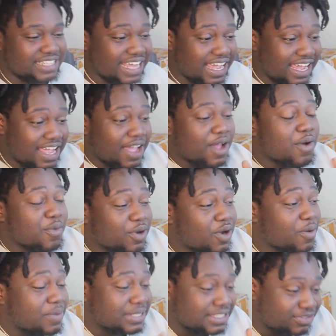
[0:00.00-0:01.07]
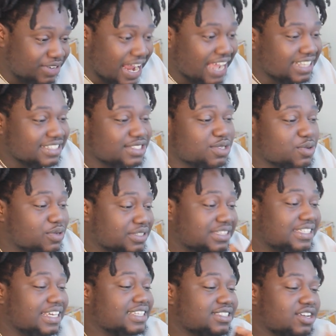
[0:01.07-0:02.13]
Today, we're going to be reacting to a
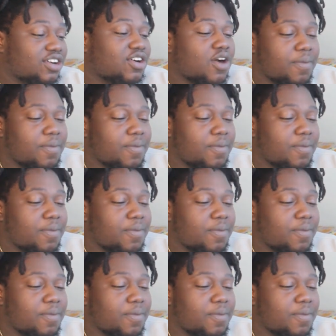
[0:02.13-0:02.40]
TikTok